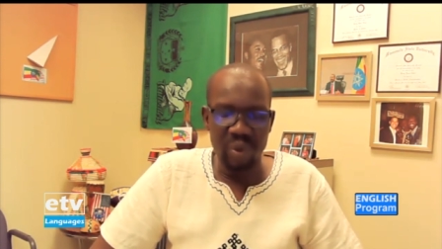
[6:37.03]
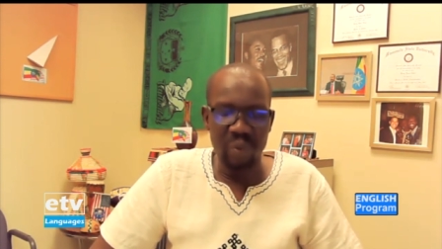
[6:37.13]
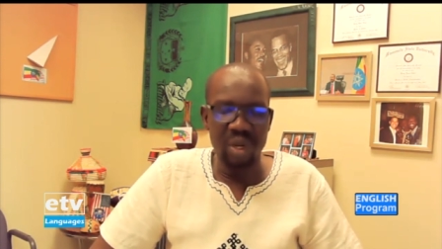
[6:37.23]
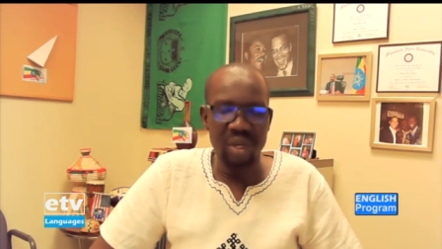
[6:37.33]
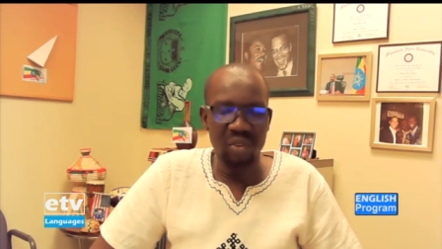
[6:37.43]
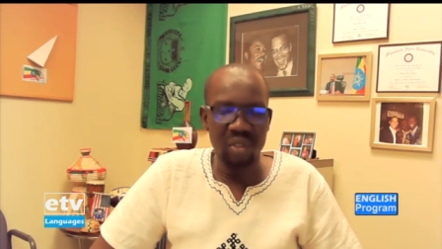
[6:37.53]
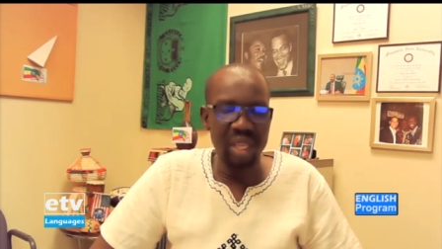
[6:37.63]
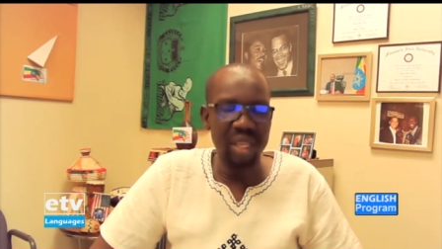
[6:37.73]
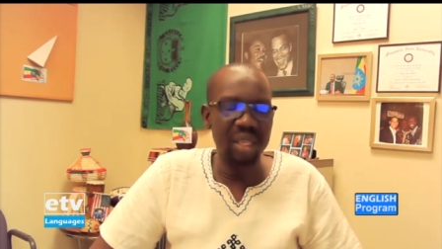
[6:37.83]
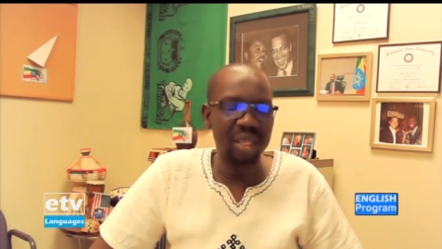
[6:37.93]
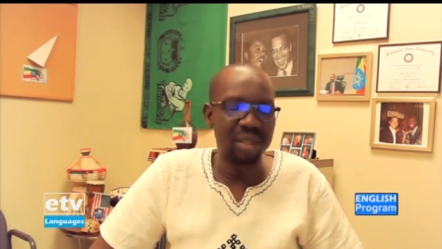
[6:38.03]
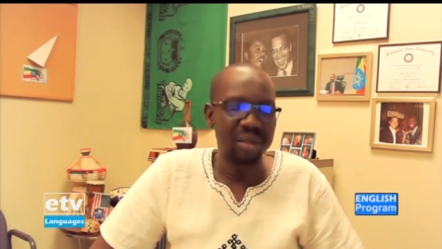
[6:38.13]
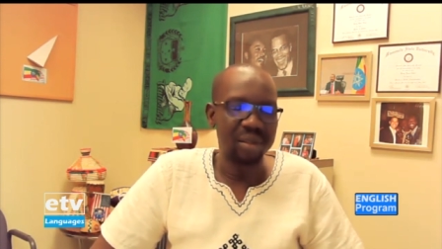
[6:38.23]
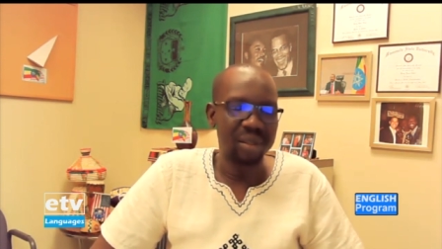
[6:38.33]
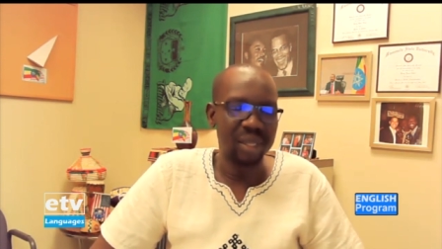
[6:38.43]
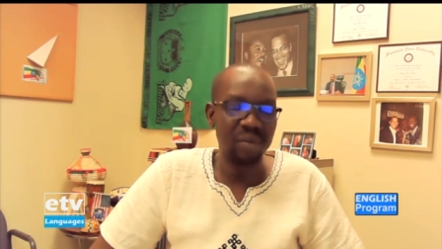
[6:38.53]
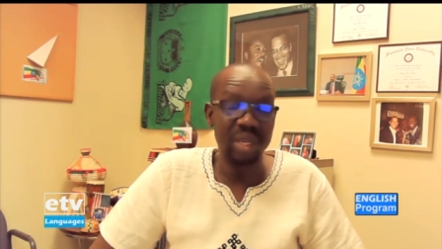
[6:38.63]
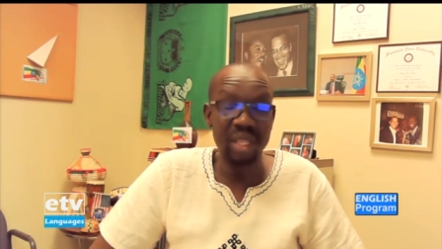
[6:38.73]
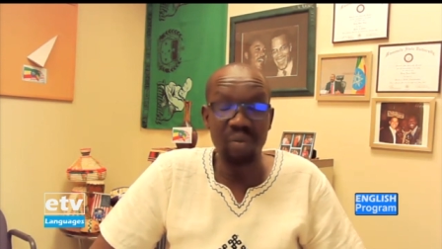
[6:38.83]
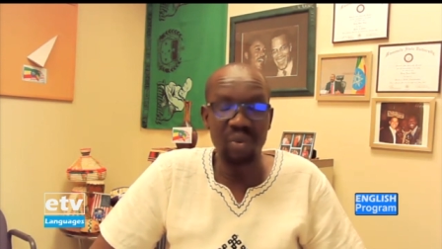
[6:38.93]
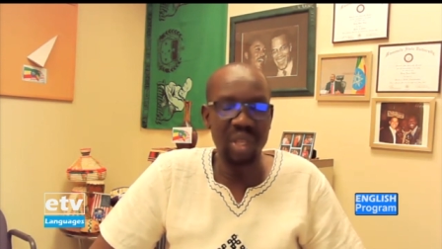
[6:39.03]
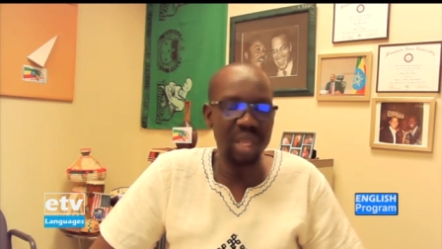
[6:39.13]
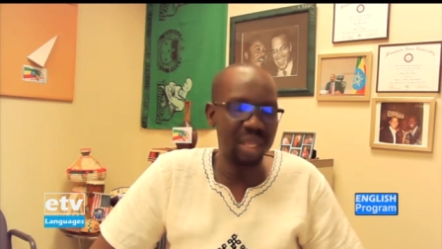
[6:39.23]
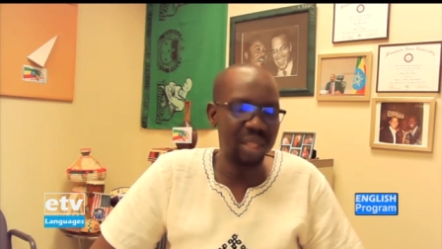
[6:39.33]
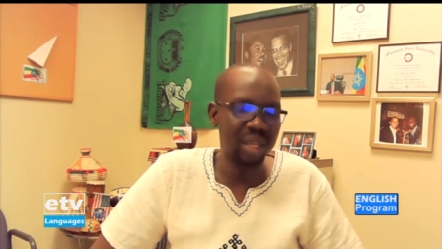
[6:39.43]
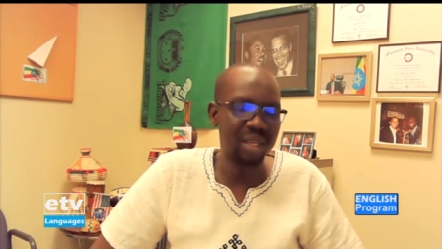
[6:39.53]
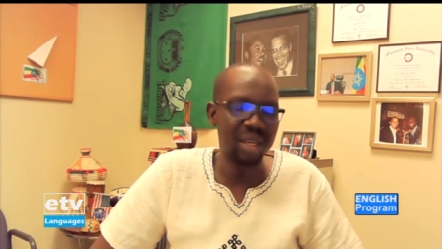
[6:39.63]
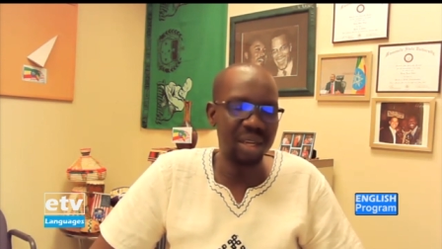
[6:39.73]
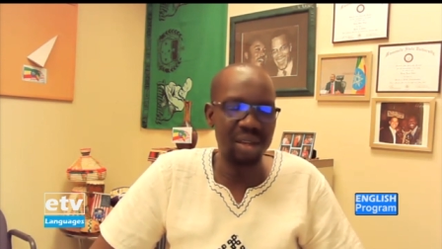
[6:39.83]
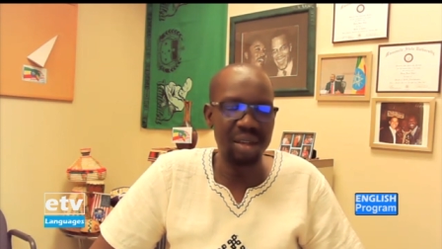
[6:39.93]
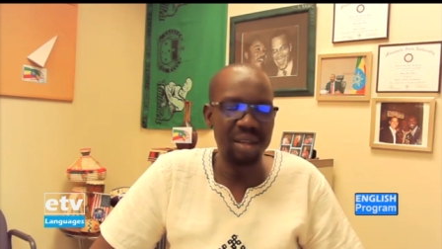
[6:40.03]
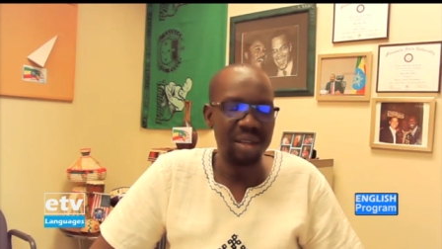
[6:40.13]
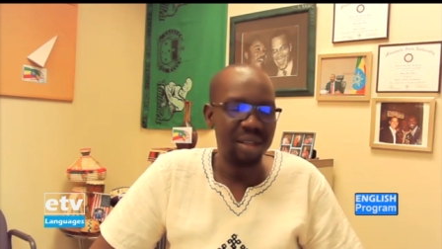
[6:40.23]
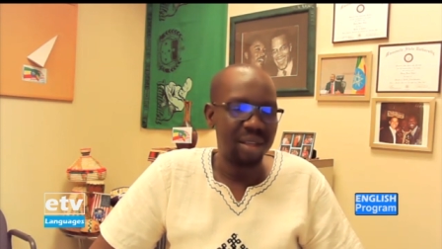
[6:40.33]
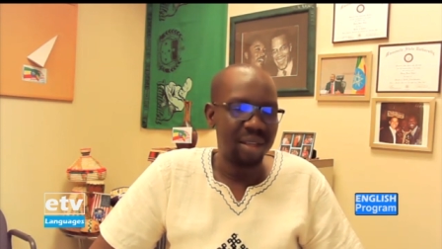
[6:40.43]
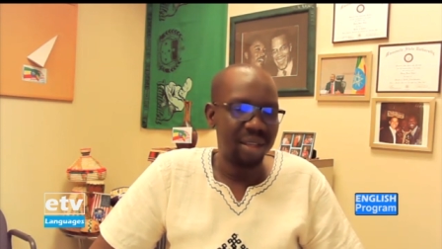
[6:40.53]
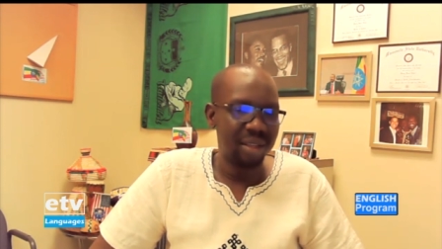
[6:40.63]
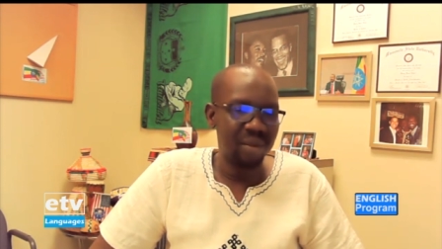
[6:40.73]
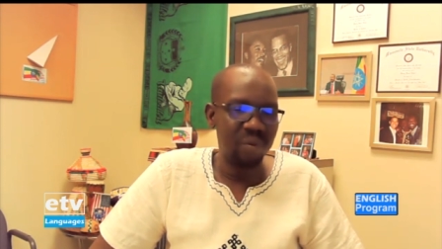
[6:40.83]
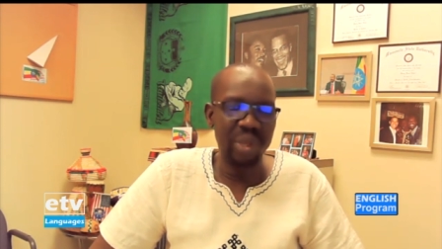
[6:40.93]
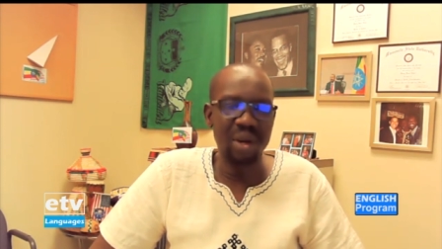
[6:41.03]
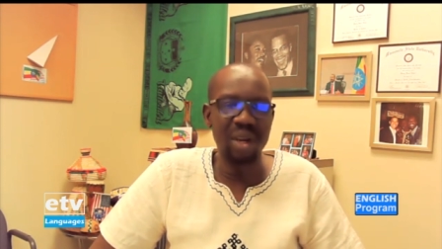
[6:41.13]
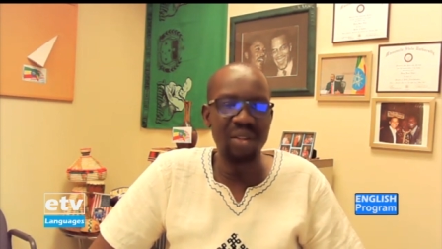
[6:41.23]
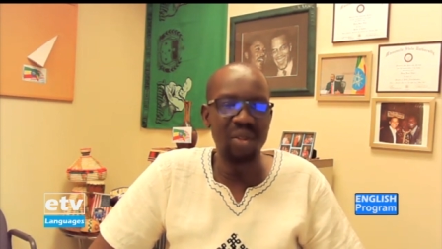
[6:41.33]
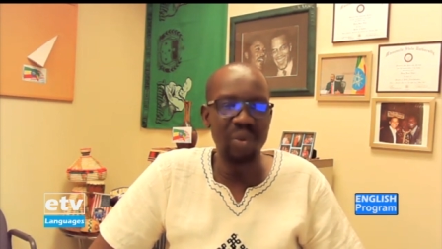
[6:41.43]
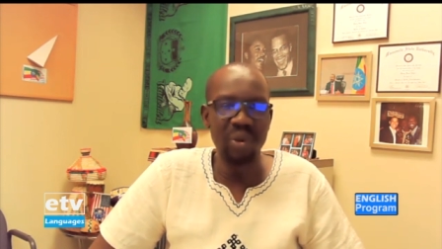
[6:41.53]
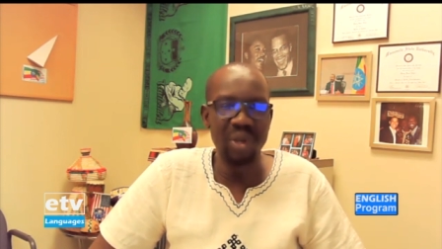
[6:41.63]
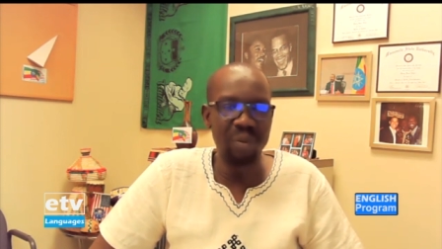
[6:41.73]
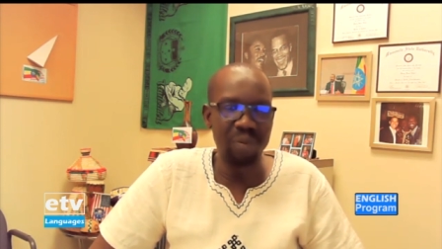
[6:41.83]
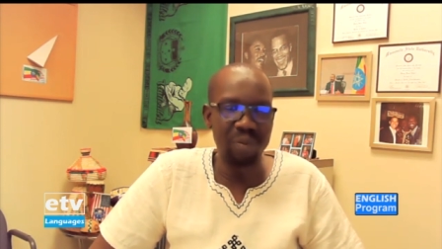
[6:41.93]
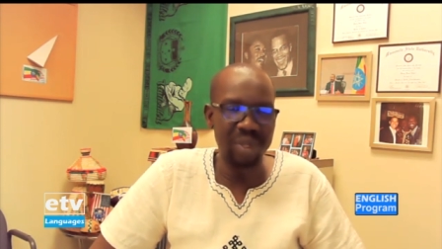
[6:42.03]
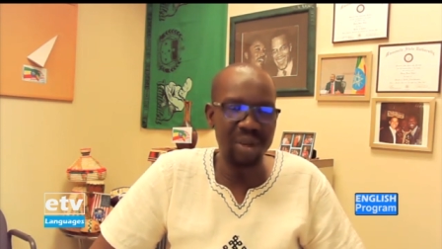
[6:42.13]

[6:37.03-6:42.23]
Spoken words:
people are saying, even him saying that imperialism, Udom,